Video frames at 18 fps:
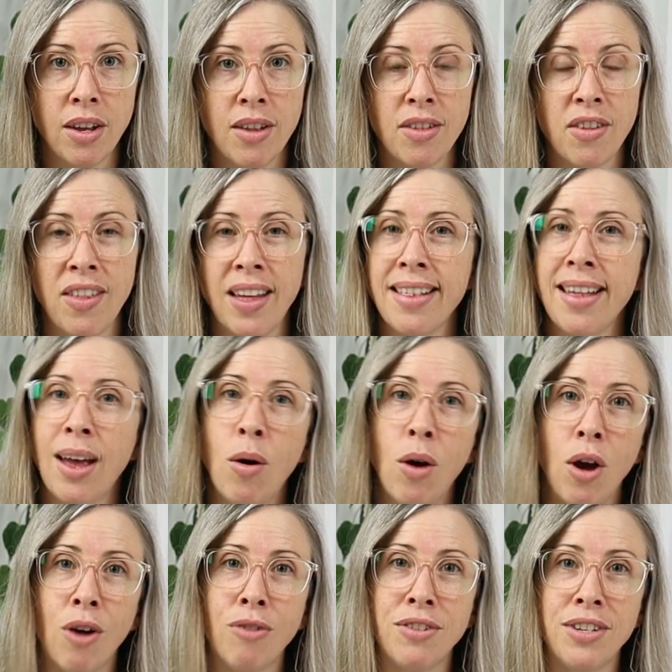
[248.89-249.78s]
So that's how
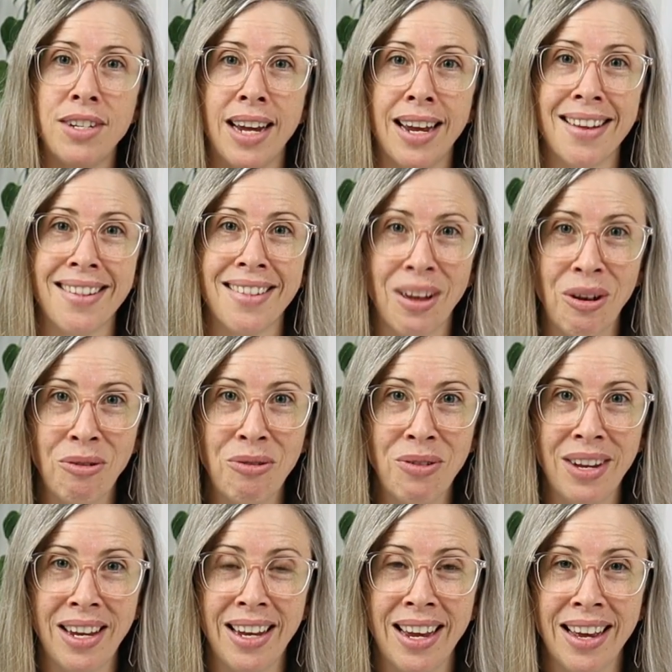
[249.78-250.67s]
I often take the
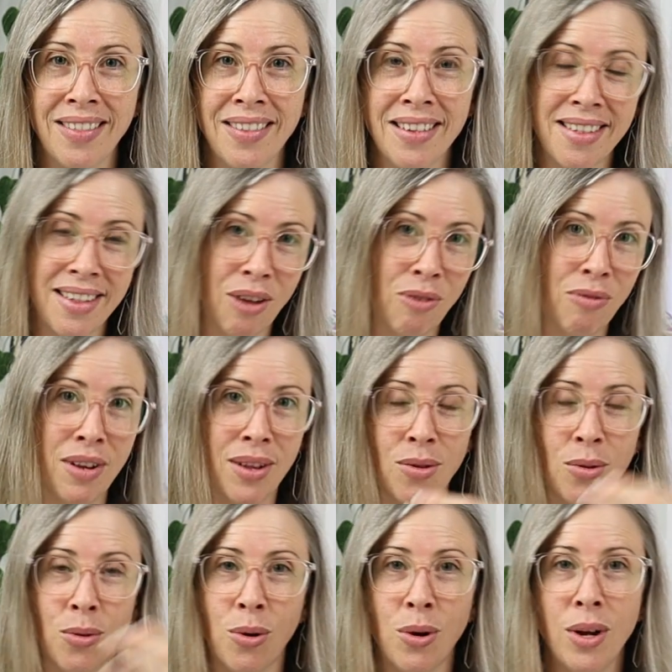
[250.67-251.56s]

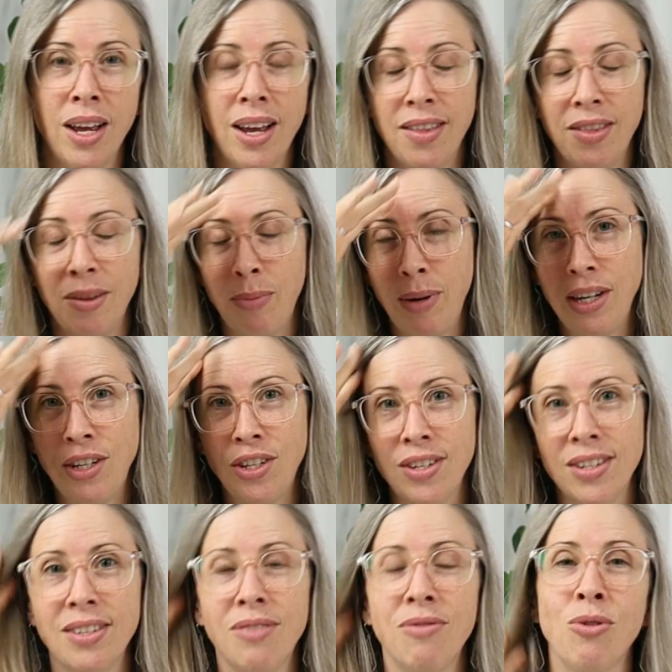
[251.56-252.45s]
selfies or the
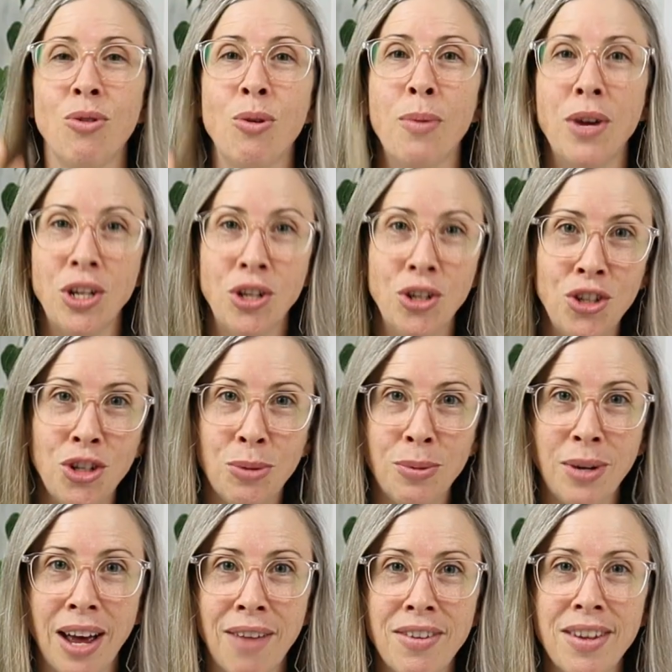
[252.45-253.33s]
pictures for my
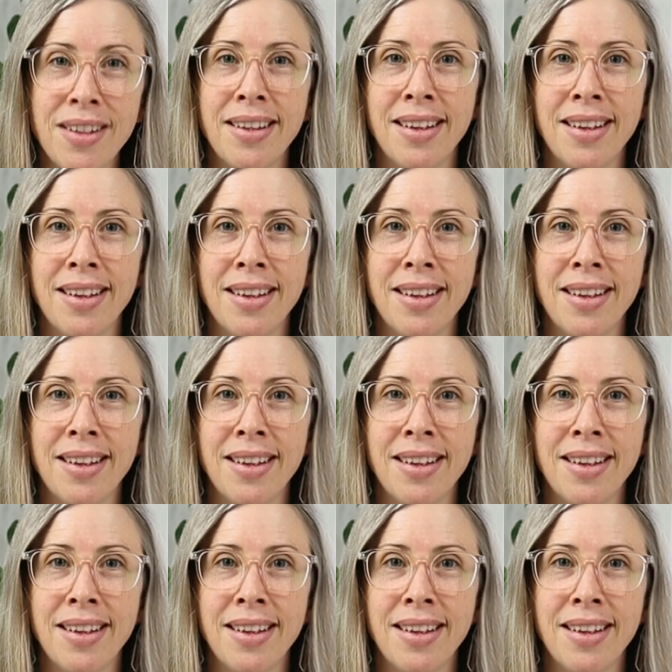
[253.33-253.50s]
YouTube covers,